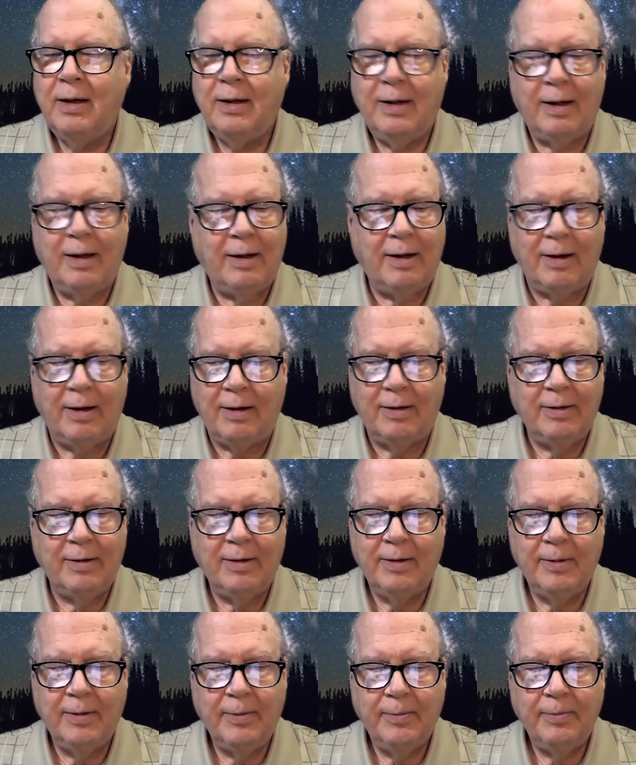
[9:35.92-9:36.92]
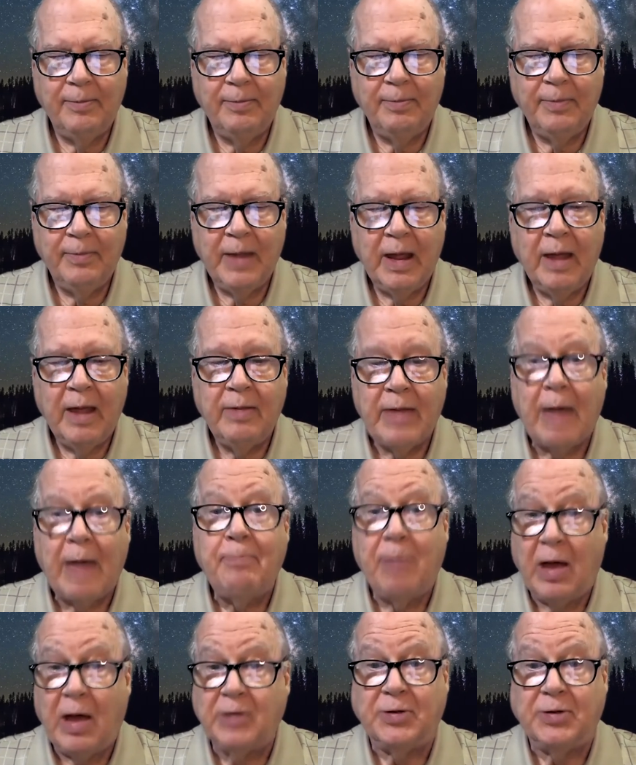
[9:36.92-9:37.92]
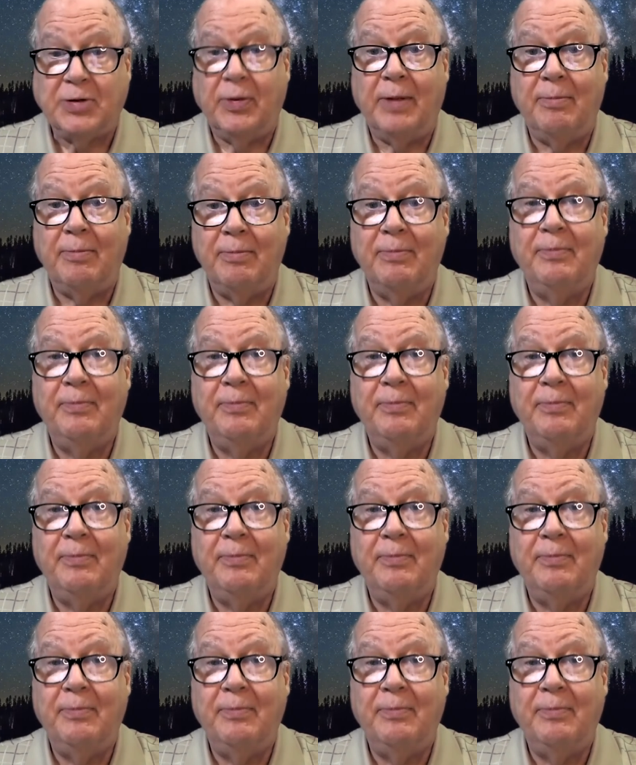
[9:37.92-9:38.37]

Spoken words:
Oh, that puzzled them.